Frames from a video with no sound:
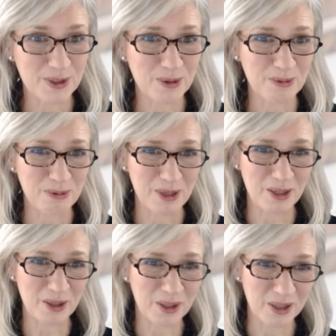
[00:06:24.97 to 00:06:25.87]
So when
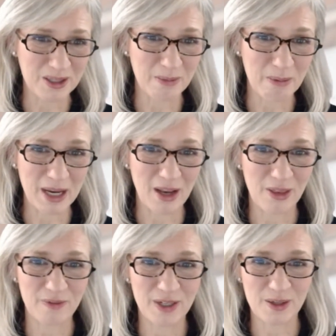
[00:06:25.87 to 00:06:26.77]
you look at some of my
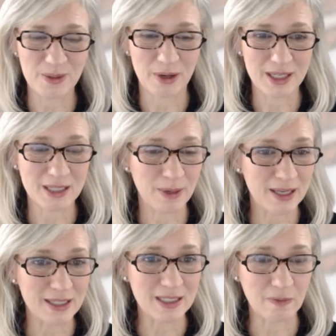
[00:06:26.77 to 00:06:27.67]
other videos where I
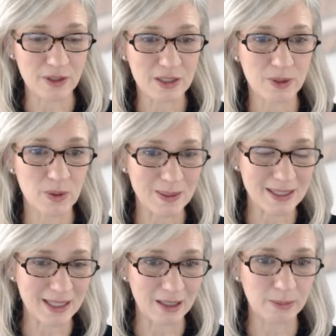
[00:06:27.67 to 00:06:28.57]
explain the difference between
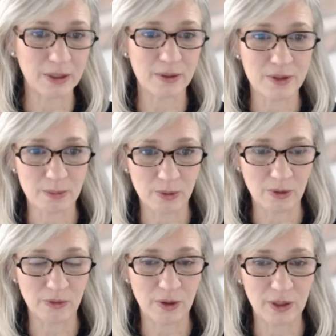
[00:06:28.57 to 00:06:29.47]
saleable loans and
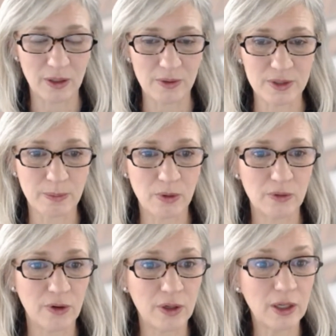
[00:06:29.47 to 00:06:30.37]
portfolio loans, a
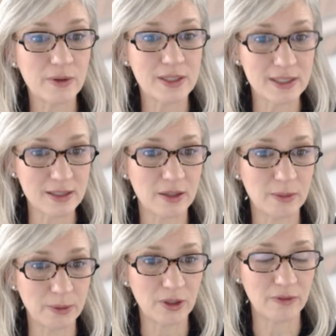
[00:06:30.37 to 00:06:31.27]
portfolio loan sits on
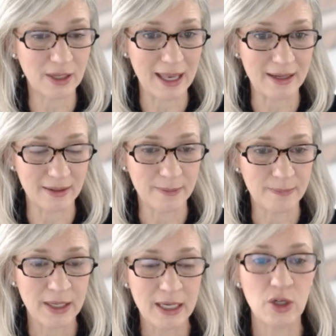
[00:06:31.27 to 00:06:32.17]
the book of the lender,
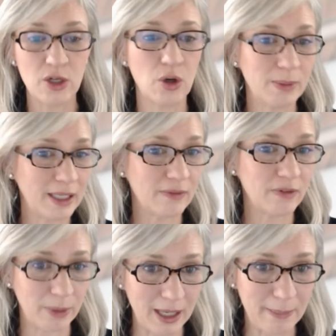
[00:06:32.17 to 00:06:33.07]
normally
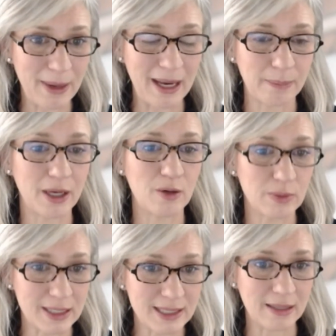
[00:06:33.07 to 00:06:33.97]
given by a bank, by a
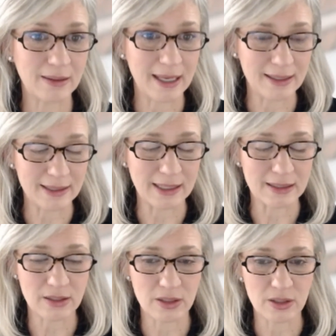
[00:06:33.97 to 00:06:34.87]
retail lending
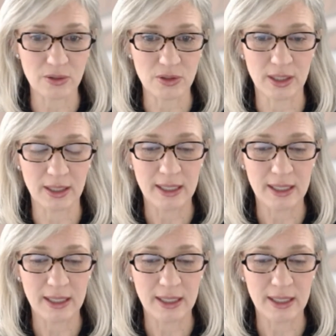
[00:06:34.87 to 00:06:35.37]
institution.